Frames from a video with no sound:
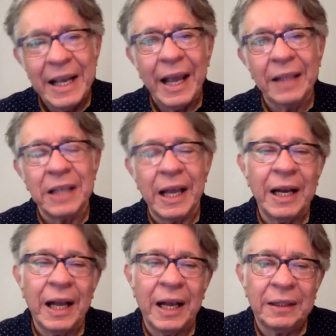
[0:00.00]
and and
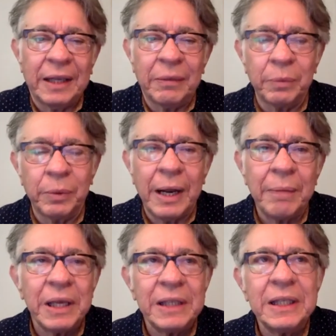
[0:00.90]
and, and what I'm
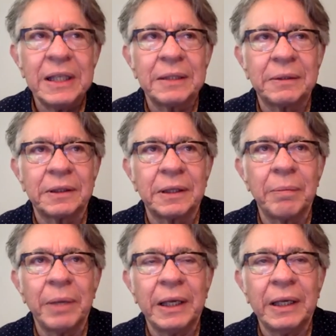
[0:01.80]
guessing is
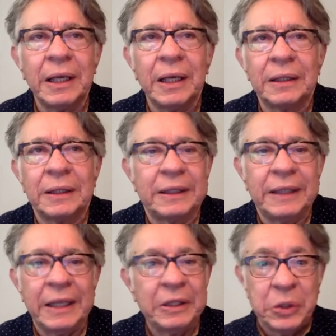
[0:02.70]
somebody
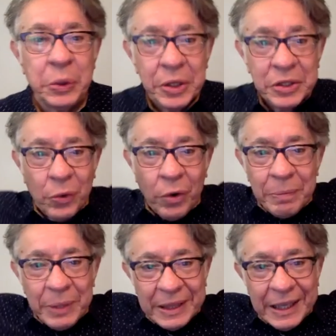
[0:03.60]
said do the
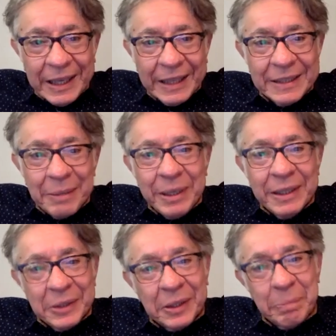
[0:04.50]
Zorba thing, and somebody
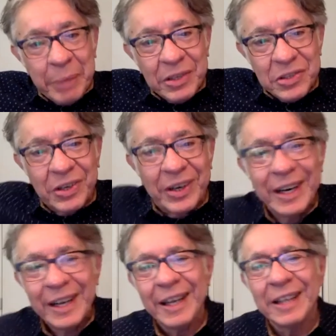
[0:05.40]
took a picture,
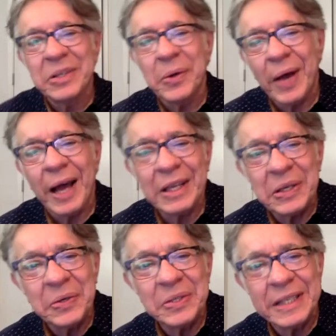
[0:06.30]
and so I
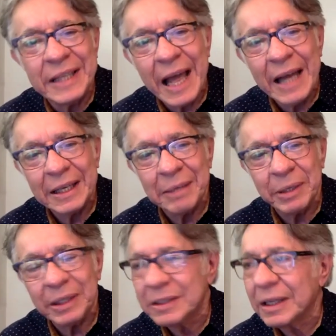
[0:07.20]
used that
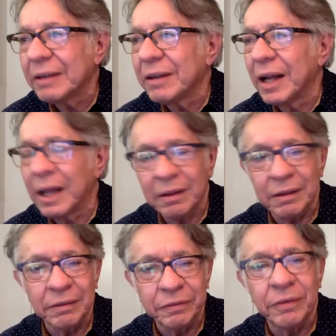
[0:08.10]
image uh,
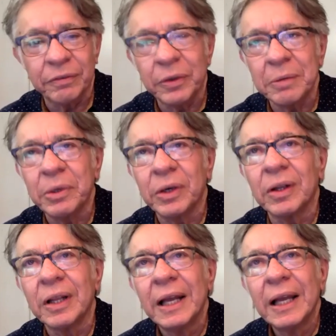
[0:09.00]
for, for, the mural,
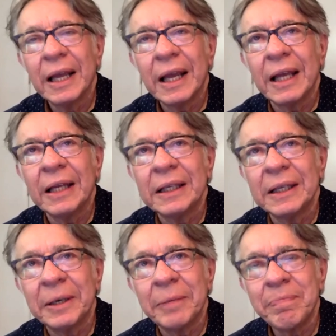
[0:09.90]
and
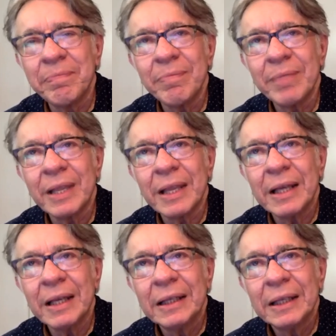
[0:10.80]
um,
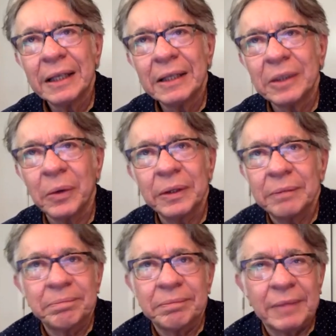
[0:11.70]
and so
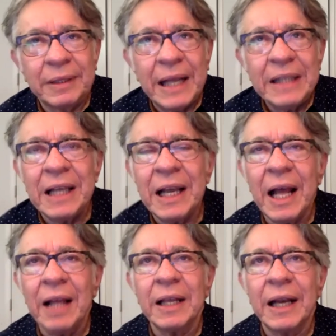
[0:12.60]
that's kind of
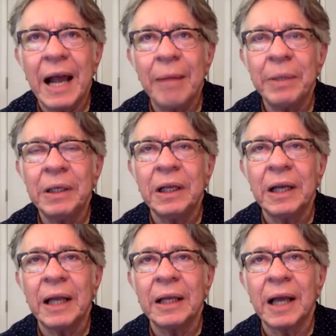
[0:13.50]
how that happened, and
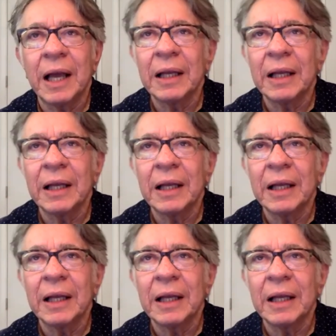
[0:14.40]
I I,